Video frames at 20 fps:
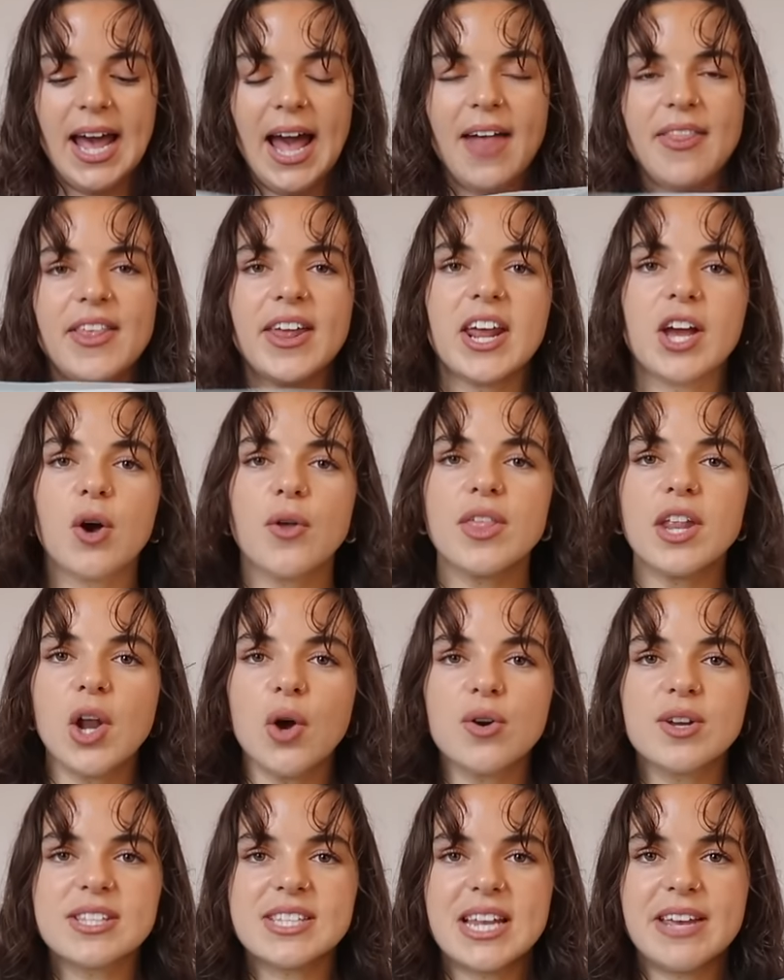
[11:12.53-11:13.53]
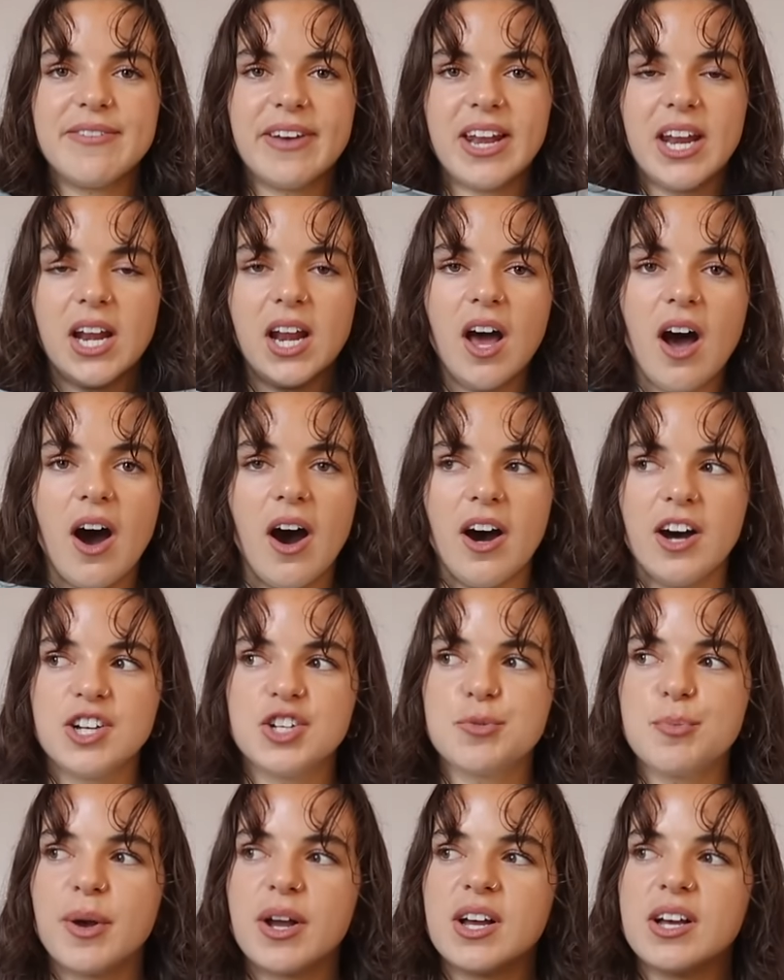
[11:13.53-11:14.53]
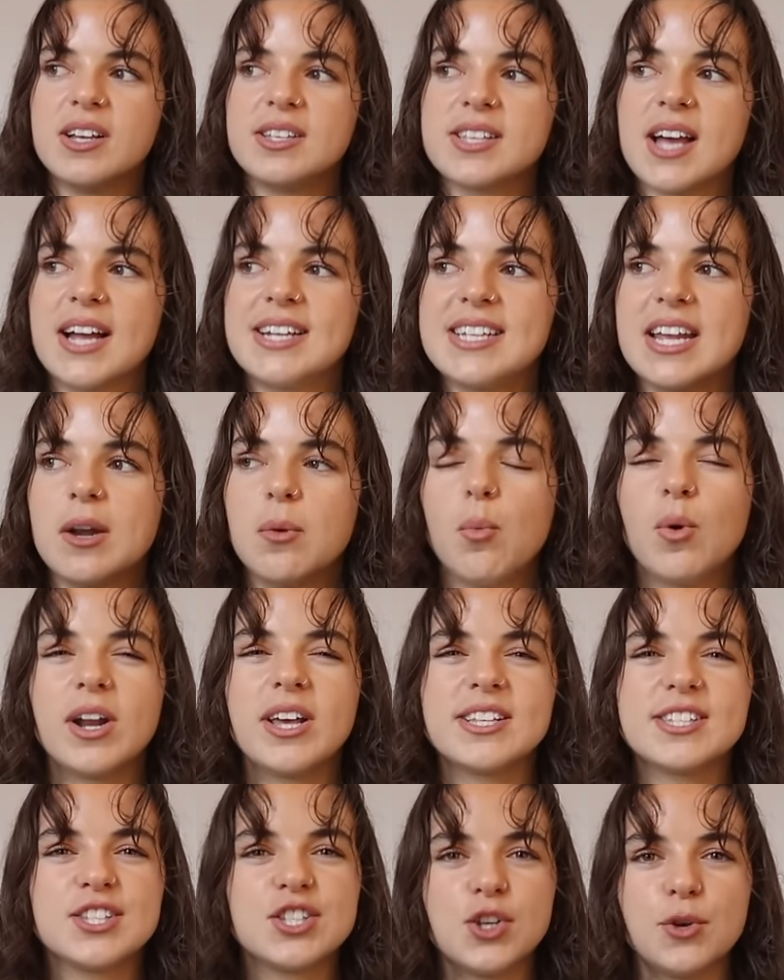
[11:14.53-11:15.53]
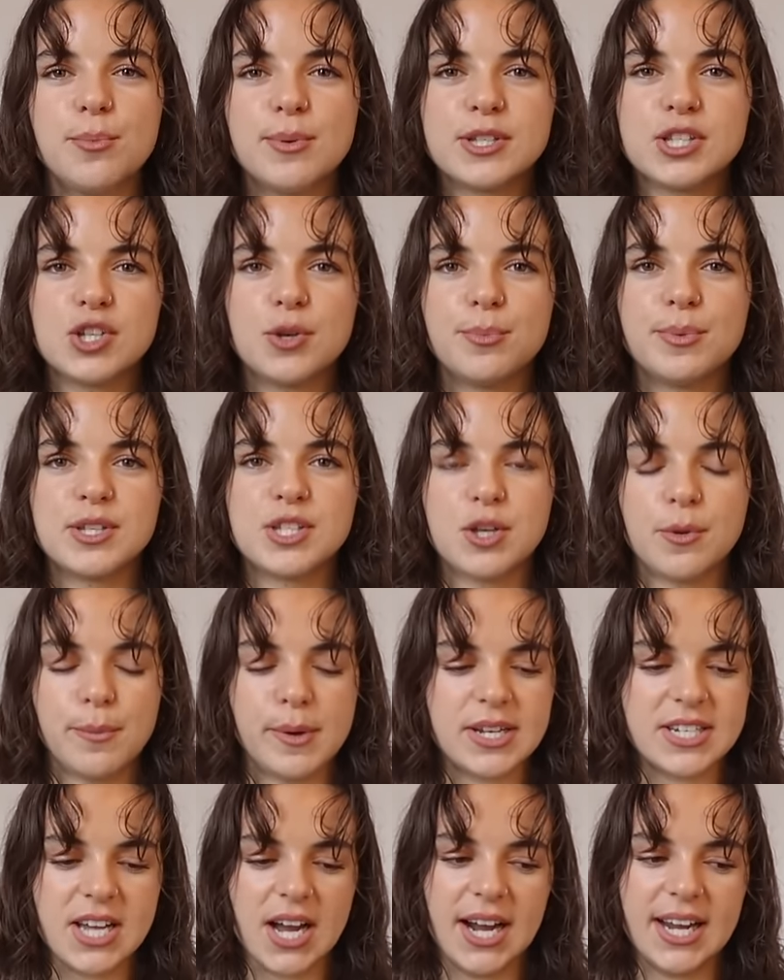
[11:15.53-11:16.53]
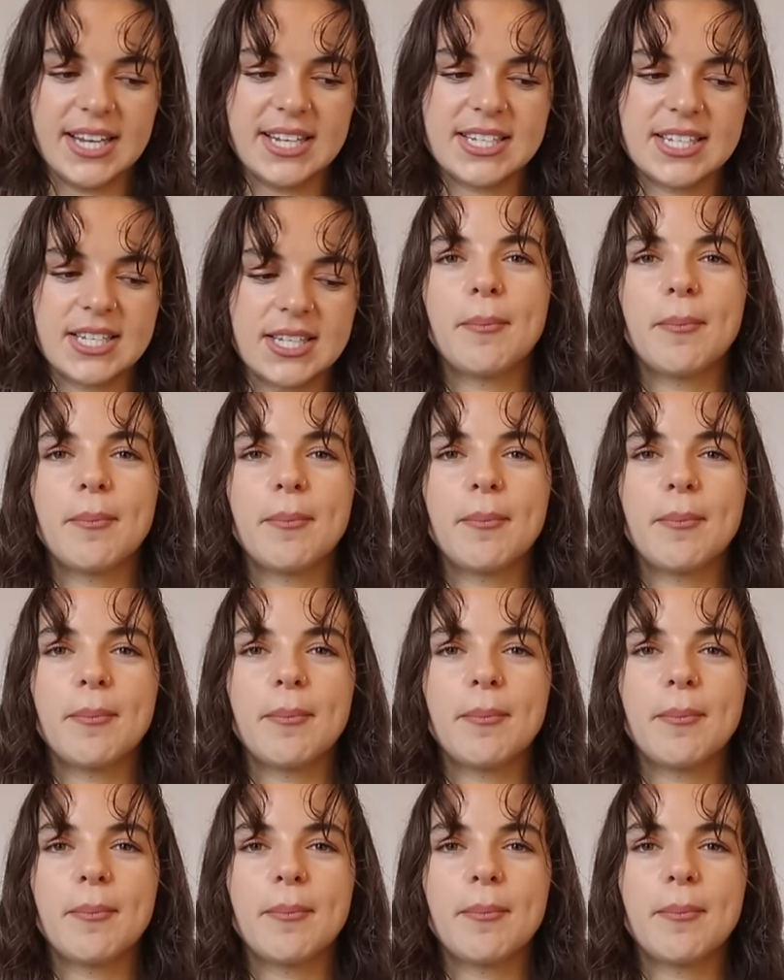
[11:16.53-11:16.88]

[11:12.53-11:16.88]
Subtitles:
And then I got the long sleeve in a large because I didn't want it super, super, super tight.